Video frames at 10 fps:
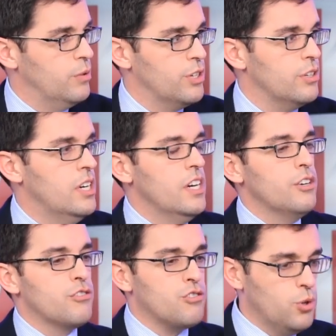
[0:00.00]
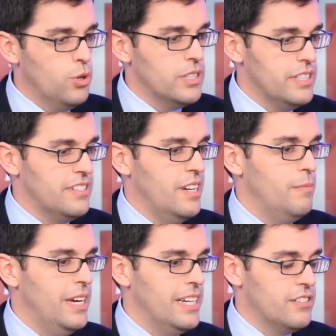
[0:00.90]
where you're scoring these
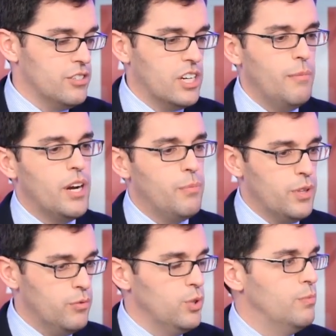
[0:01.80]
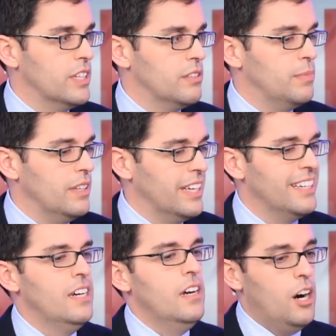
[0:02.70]
inmates, you're coming up with a rubric to be like,
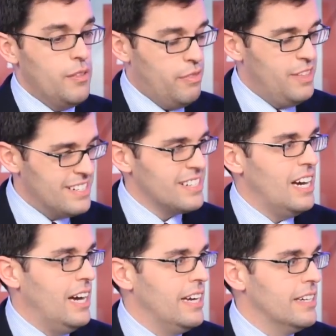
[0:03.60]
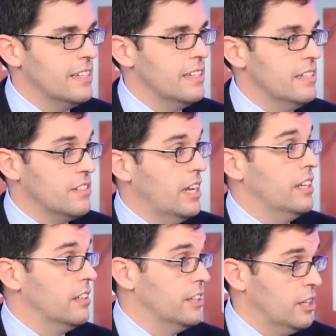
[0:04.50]
all right, this guy is not likely to